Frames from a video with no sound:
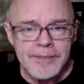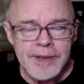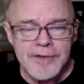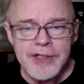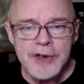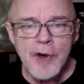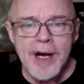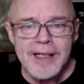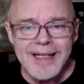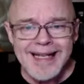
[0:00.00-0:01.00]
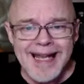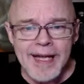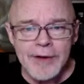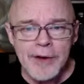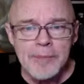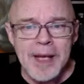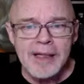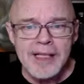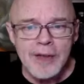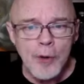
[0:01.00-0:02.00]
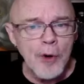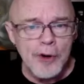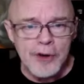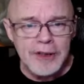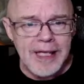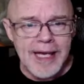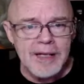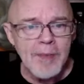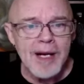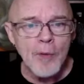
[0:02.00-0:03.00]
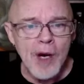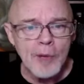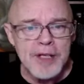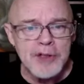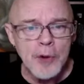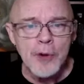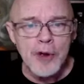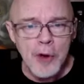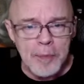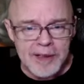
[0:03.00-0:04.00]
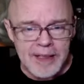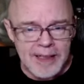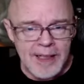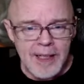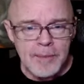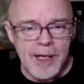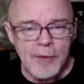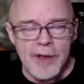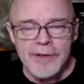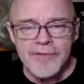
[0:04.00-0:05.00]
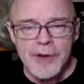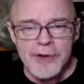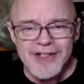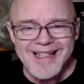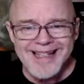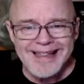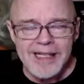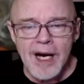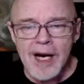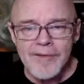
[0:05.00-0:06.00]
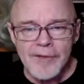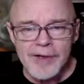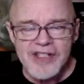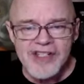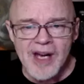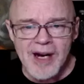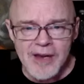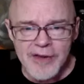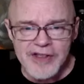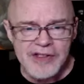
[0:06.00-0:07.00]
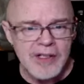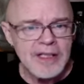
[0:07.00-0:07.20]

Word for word: if she tried it again. Her belly or her leg might well be torn open by one of those deadly ivory scythes.